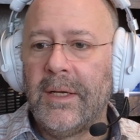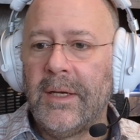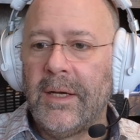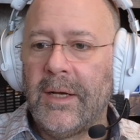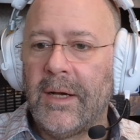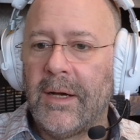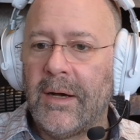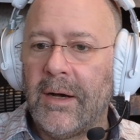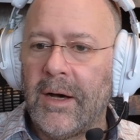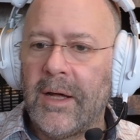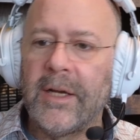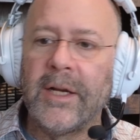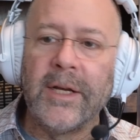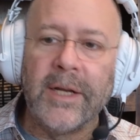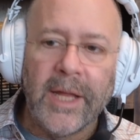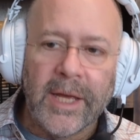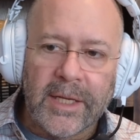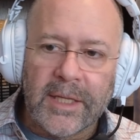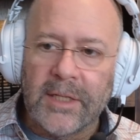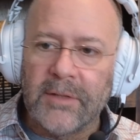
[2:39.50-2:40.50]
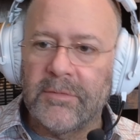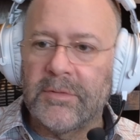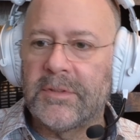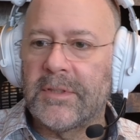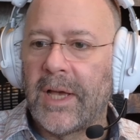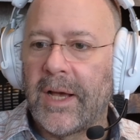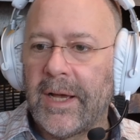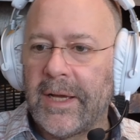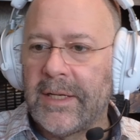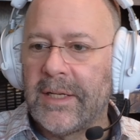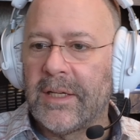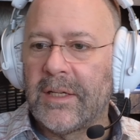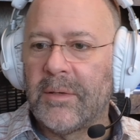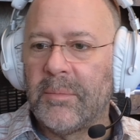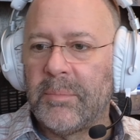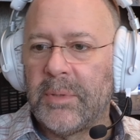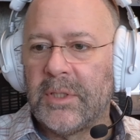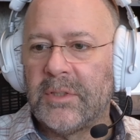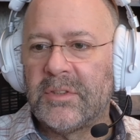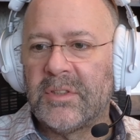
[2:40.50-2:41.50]
Uh, on a negative side, it can
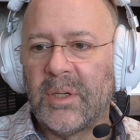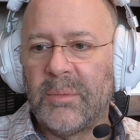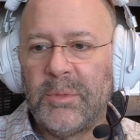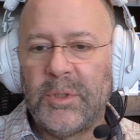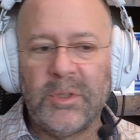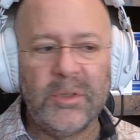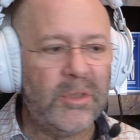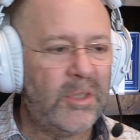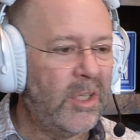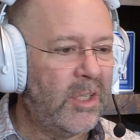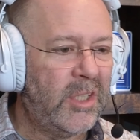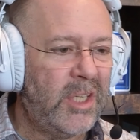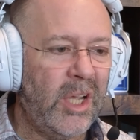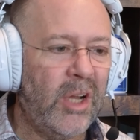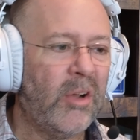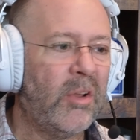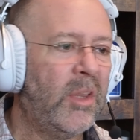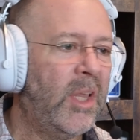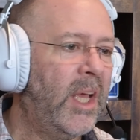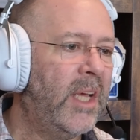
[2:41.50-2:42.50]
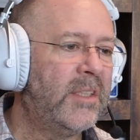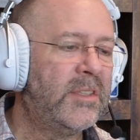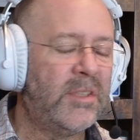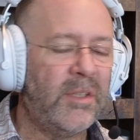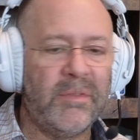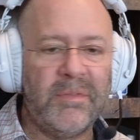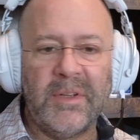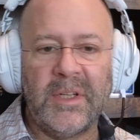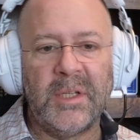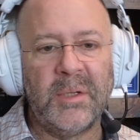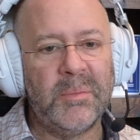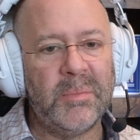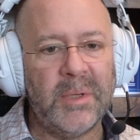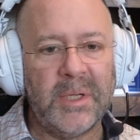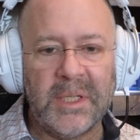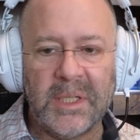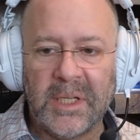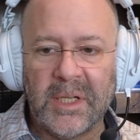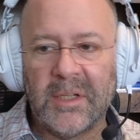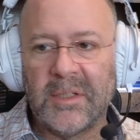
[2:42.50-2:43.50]
be someone who could care less if
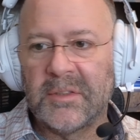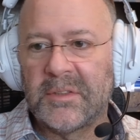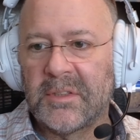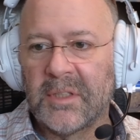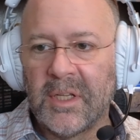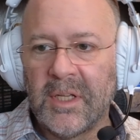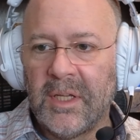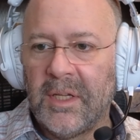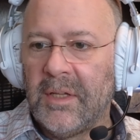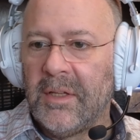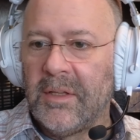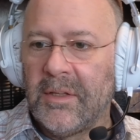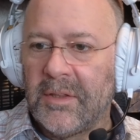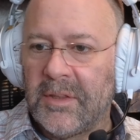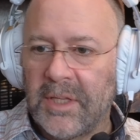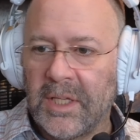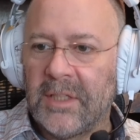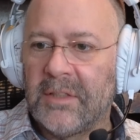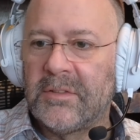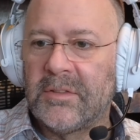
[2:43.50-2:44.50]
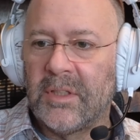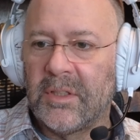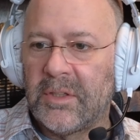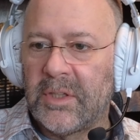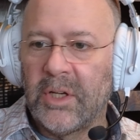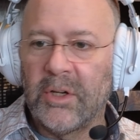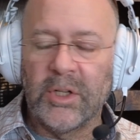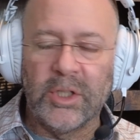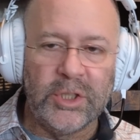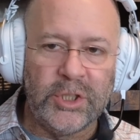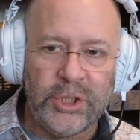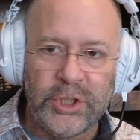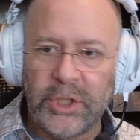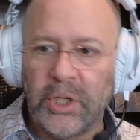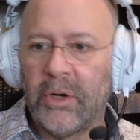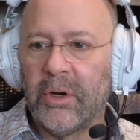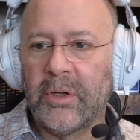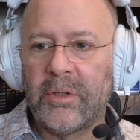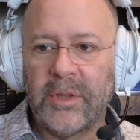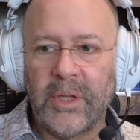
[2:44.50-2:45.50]
anybody else thinks that they're a
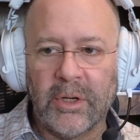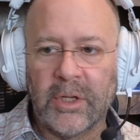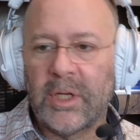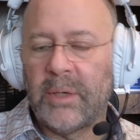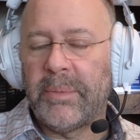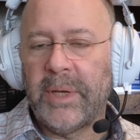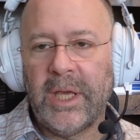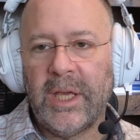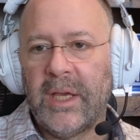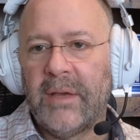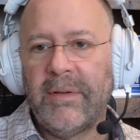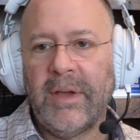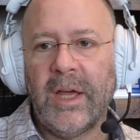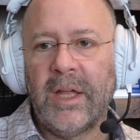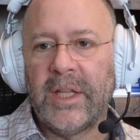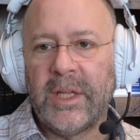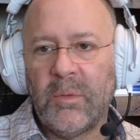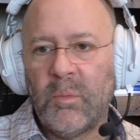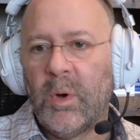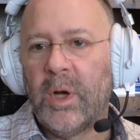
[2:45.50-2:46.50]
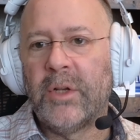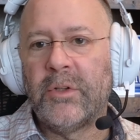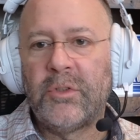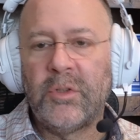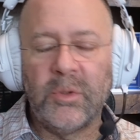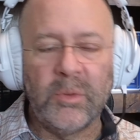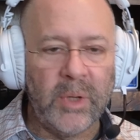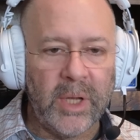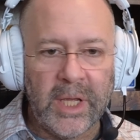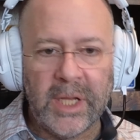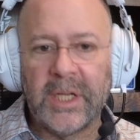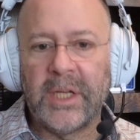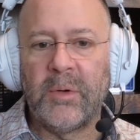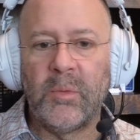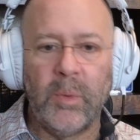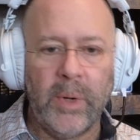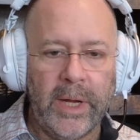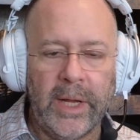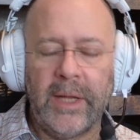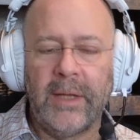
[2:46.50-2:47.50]
jerk. They're going to behave how they want to
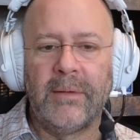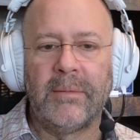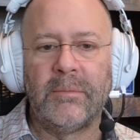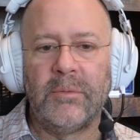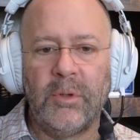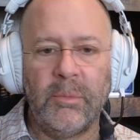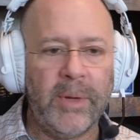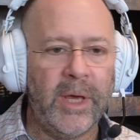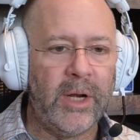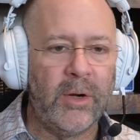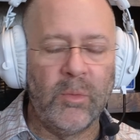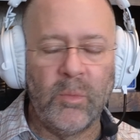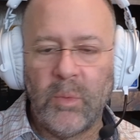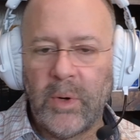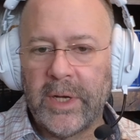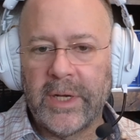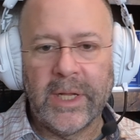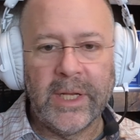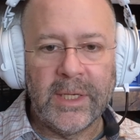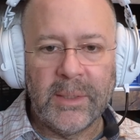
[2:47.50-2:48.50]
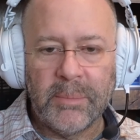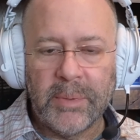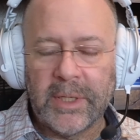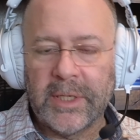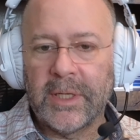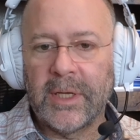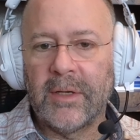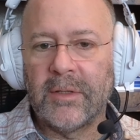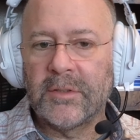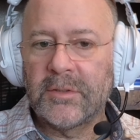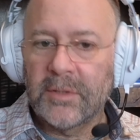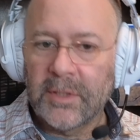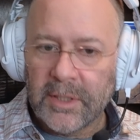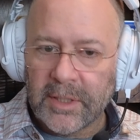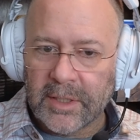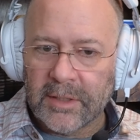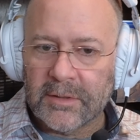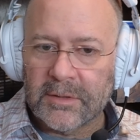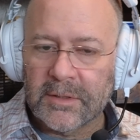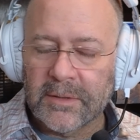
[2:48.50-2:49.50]
anyway, no matter what anybody else
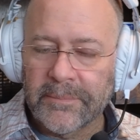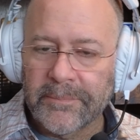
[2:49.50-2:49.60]
thinks.